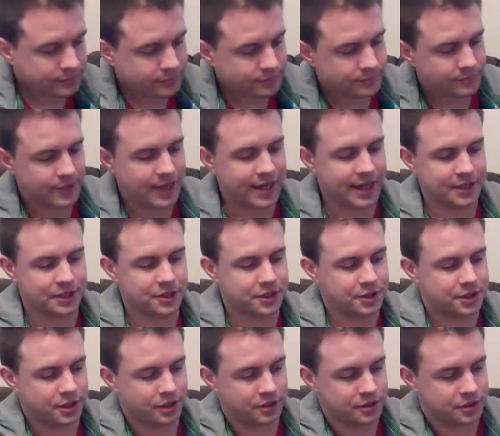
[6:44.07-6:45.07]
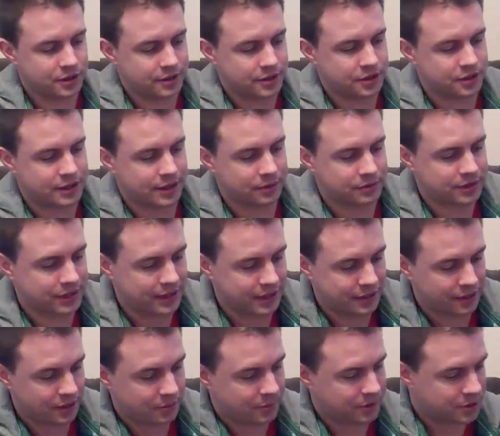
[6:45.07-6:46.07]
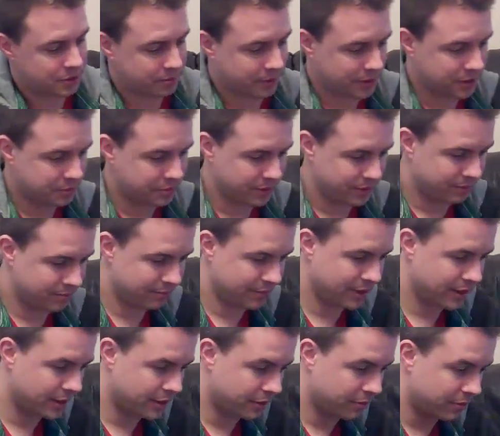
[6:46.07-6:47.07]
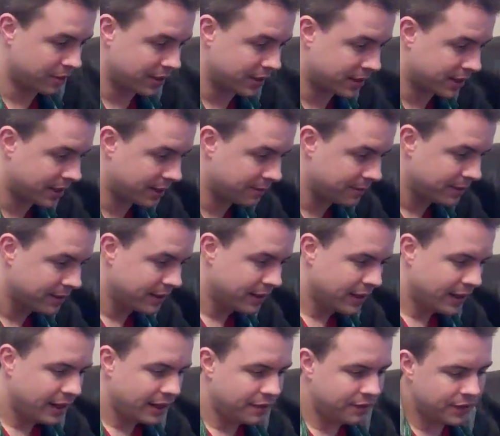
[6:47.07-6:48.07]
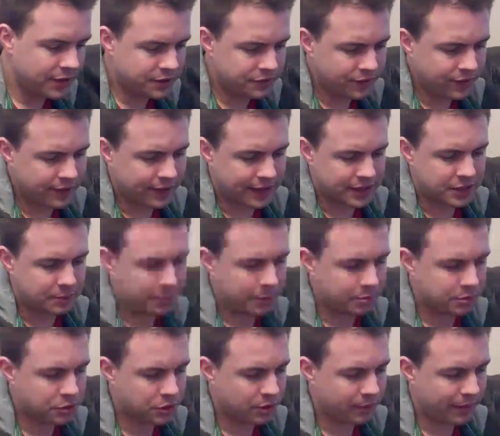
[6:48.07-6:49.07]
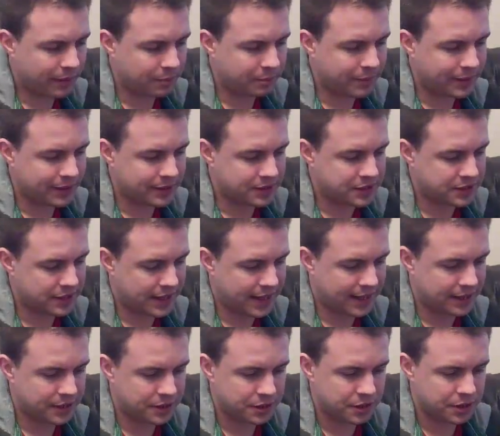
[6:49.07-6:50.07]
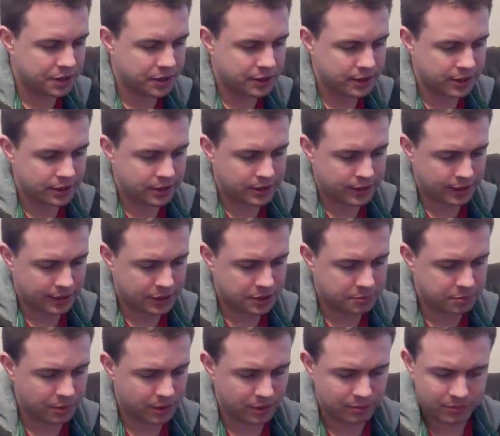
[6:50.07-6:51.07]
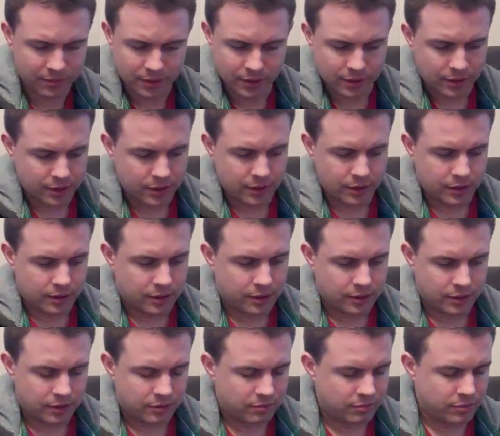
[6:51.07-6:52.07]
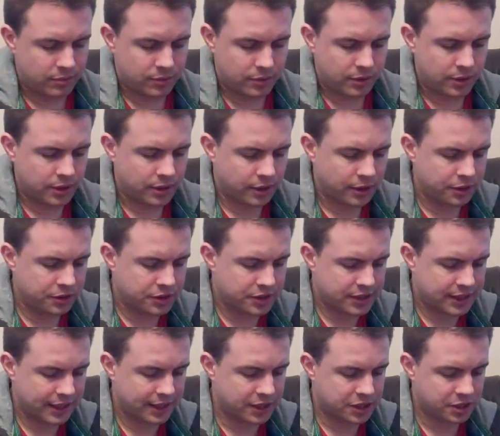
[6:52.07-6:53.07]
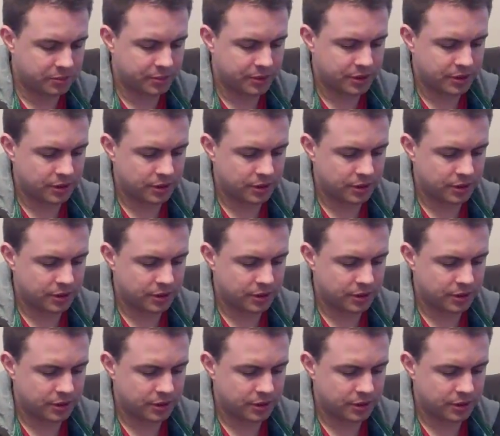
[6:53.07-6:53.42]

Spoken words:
Yeah, it just shows just how sad I am, I suppose, but I don't really care. It's funny actually, people talk about being sad and nerdy and things, but you know, who's to say that someone